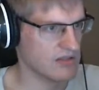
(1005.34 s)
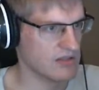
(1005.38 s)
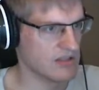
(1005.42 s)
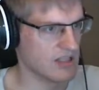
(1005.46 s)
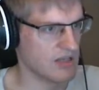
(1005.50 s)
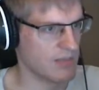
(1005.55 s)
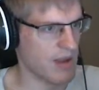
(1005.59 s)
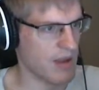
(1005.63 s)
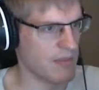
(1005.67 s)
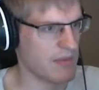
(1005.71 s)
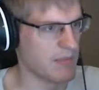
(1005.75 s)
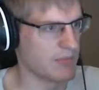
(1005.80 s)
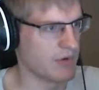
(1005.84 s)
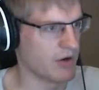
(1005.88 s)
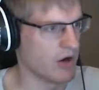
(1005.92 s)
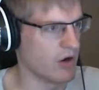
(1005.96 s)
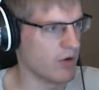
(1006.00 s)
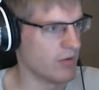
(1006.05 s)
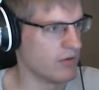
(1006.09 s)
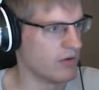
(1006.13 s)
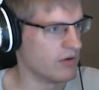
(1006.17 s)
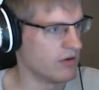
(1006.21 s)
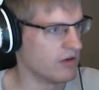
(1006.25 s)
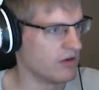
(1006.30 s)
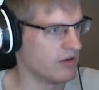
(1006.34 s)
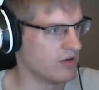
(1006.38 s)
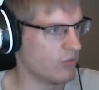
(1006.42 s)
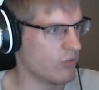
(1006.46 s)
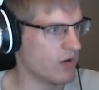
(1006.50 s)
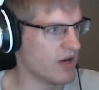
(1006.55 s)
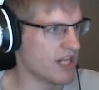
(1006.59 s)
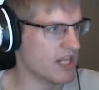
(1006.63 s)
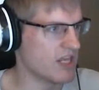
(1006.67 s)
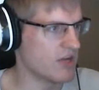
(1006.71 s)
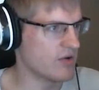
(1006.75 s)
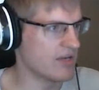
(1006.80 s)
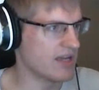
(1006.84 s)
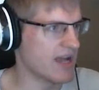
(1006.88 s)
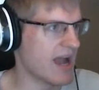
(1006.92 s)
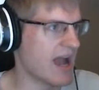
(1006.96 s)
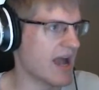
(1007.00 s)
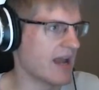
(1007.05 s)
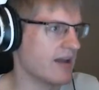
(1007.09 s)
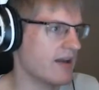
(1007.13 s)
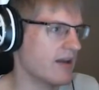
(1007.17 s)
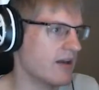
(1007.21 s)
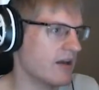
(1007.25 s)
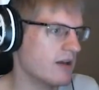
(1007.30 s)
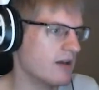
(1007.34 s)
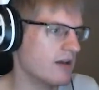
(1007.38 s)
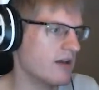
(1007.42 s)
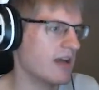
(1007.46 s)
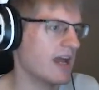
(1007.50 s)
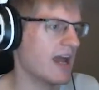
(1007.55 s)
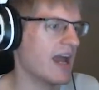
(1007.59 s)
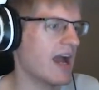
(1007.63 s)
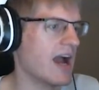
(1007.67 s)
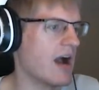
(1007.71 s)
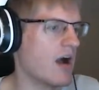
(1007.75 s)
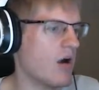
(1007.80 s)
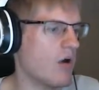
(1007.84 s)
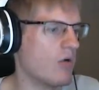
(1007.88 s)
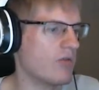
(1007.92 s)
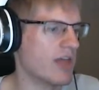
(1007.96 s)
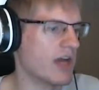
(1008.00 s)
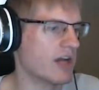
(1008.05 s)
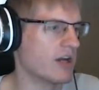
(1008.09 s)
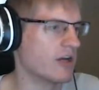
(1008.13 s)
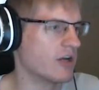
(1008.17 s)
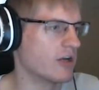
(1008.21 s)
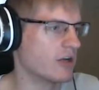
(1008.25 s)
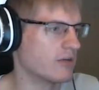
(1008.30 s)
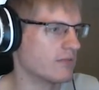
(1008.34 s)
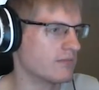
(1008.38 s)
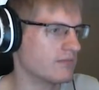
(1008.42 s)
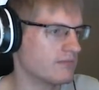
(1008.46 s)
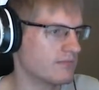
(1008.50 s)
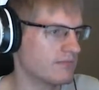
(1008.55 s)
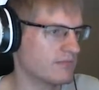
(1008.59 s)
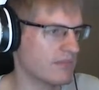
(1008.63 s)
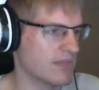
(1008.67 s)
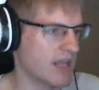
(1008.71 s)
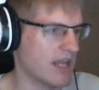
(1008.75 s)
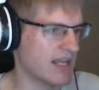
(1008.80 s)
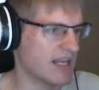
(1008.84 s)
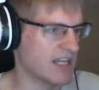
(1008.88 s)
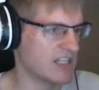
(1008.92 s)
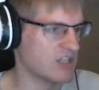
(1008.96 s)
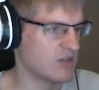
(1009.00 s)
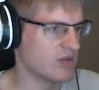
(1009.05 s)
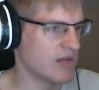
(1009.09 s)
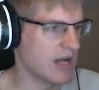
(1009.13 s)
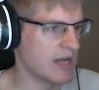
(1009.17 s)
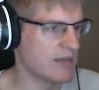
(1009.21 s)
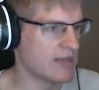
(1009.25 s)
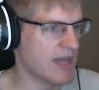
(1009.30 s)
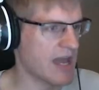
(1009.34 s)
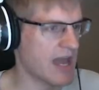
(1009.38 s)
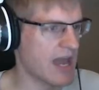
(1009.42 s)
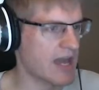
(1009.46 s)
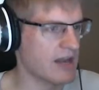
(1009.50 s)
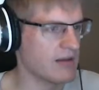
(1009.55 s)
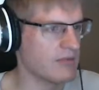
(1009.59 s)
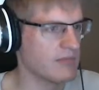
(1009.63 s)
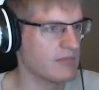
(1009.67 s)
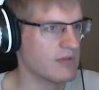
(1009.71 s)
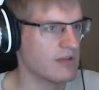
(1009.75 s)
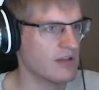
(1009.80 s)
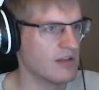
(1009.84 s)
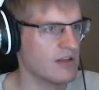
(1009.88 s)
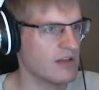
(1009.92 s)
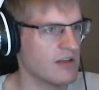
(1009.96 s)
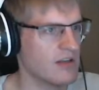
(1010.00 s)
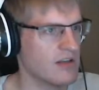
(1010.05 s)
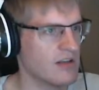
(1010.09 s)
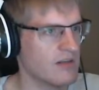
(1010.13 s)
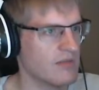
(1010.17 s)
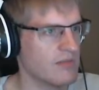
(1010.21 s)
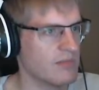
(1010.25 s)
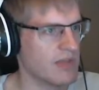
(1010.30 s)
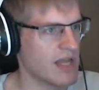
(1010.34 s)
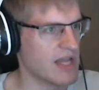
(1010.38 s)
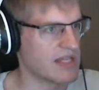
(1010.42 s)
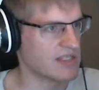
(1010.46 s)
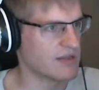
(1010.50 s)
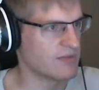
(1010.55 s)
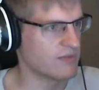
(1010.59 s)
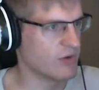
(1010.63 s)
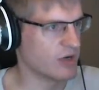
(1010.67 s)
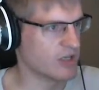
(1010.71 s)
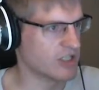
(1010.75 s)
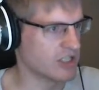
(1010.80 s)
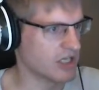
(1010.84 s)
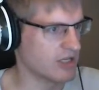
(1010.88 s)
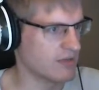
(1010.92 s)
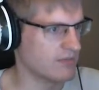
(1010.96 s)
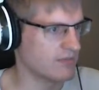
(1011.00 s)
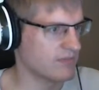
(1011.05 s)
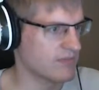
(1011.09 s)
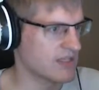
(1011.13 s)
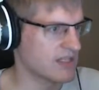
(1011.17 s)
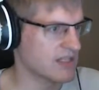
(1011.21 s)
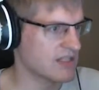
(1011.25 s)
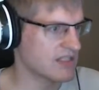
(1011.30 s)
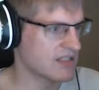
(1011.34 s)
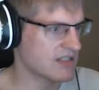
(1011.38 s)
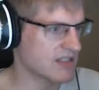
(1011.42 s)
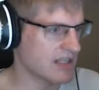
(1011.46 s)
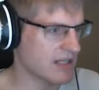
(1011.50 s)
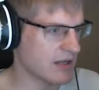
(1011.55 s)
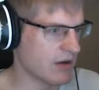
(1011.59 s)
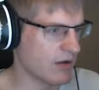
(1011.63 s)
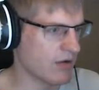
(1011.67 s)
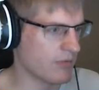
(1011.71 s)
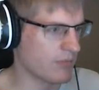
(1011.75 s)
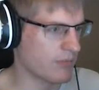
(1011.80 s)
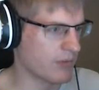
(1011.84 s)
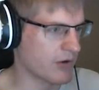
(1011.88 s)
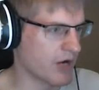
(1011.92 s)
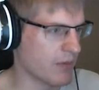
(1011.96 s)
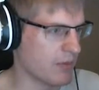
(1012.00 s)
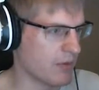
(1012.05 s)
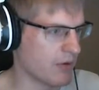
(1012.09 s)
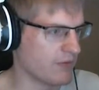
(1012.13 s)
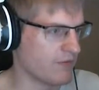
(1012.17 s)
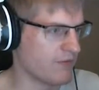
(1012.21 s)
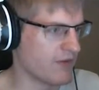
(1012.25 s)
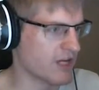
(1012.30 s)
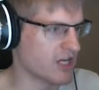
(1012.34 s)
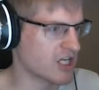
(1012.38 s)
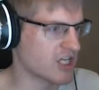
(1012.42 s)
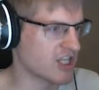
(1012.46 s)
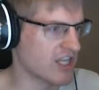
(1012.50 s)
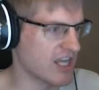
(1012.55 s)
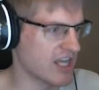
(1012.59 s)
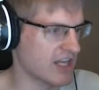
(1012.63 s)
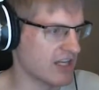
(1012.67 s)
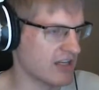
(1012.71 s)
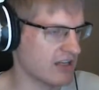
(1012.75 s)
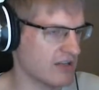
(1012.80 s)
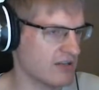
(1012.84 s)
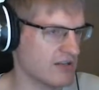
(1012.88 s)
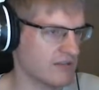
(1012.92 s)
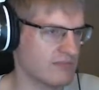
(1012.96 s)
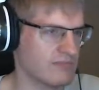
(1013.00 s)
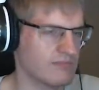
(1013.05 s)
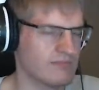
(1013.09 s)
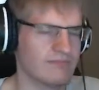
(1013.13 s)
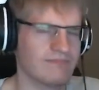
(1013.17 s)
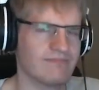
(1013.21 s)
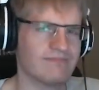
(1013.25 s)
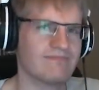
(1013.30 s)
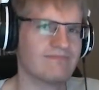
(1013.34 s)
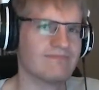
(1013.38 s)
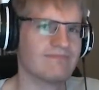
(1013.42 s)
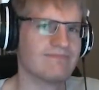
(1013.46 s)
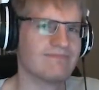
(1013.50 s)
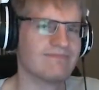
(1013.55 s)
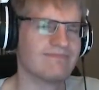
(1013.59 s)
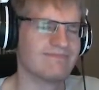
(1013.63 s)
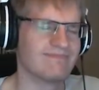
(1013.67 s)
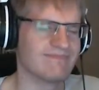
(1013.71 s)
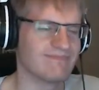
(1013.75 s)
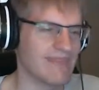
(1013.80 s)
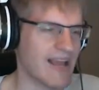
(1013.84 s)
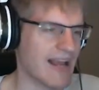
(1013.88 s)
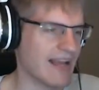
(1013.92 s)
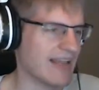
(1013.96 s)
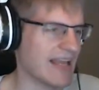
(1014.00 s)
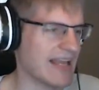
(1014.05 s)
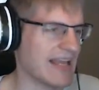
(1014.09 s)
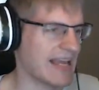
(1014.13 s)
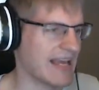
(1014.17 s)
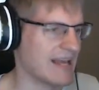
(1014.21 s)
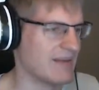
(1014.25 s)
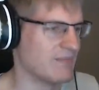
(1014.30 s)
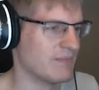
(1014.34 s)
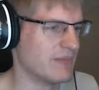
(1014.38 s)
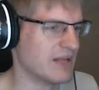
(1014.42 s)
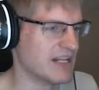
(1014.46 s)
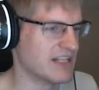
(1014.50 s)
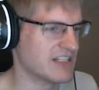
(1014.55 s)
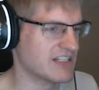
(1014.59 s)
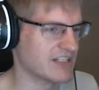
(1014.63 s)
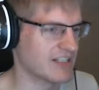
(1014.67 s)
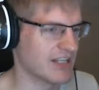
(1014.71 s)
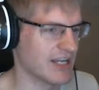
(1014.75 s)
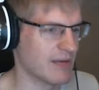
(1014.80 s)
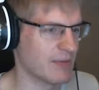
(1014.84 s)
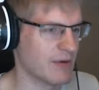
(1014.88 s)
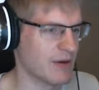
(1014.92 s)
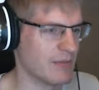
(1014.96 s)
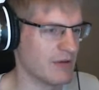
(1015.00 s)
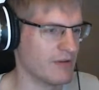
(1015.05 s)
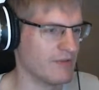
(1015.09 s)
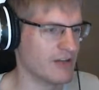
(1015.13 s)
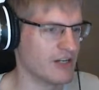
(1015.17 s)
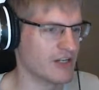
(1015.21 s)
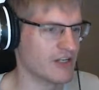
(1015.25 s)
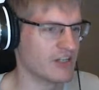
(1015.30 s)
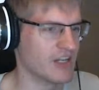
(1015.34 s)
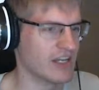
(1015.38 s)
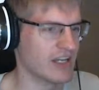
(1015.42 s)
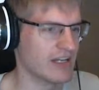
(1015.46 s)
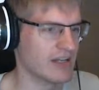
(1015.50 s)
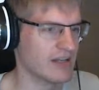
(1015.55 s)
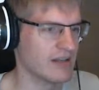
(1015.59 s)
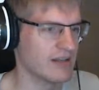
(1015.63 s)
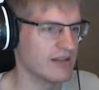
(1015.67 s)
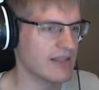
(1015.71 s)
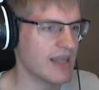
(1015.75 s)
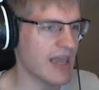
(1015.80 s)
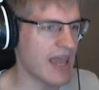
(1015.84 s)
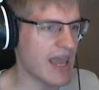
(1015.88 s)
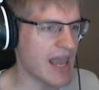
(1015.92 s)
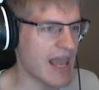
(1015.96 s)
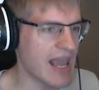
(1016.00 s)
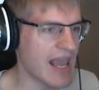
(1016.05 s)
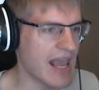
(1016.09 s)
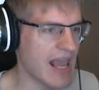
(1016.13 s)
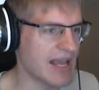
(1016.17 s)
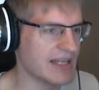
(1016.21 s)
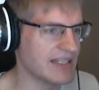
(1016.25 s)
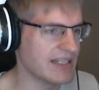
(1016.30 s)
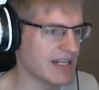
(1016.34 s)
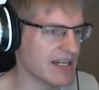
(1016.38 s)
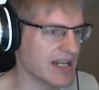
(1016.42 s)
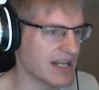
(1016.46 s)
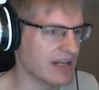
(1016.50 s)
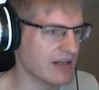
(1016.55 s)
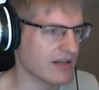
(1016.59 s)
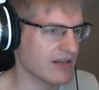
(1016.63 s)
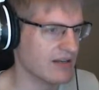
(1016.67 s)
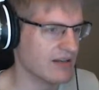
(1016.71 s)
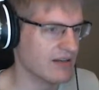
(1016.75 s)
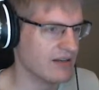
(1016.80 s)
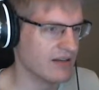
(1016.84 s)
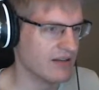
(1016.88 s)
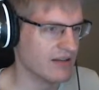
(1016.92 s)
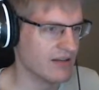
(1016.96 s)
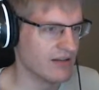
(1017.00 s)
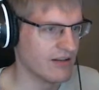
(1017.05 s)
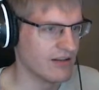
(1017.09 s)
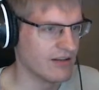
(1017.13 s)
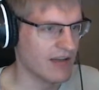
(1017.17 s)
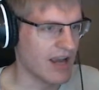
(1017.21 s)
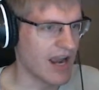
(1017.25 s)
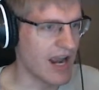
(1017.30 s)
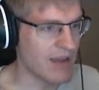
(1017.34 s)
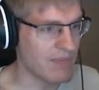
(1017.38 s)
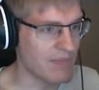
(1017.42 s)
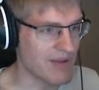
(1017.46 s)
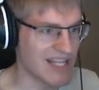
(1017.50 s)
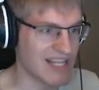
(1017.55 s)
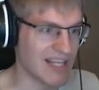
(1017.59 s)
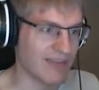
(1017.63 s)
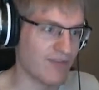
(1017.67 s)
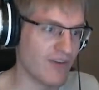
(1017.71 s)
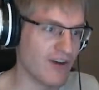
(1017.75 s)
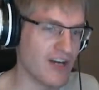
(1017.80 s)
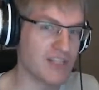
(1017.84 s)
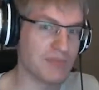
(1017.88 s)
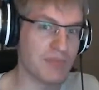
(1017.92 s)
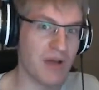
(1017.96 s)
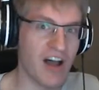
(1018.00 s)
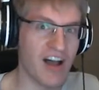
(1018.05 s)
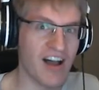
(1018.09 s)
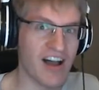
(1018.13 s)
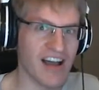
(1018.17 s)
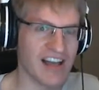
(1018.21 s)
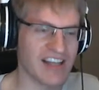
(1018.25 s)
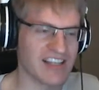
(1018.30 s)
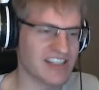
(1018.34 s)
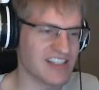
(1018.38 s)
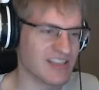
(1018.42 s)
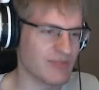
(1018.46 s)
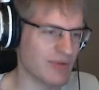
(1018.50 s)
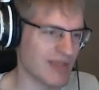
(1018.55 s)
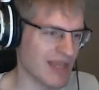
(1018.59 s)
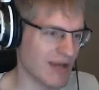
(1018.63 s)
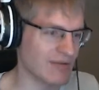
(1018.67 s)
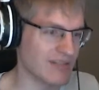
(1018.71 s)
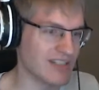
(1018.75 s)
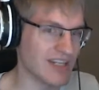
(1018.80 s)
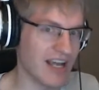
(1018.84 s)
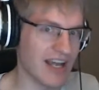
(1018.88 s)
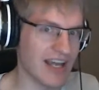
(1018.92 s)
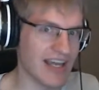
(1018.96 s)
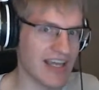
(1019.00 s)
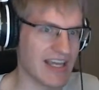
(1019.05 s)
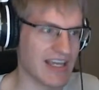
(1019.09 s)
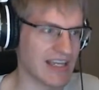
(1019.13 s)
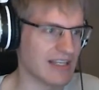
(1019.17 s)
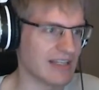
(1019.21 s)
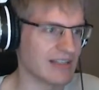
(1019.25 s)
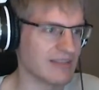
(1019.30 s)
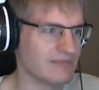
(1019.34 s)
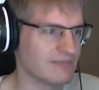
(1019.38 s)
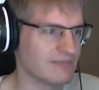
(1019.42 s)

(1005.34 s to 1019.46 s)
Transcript: Come at me, bro. What do you got? Ow, that hurt. I guess you got that. That's unfortunate. It's like a purple fish thing. I like it, but it's just like a purple fish thing. Yay, I did it. I beat the first boss without dying.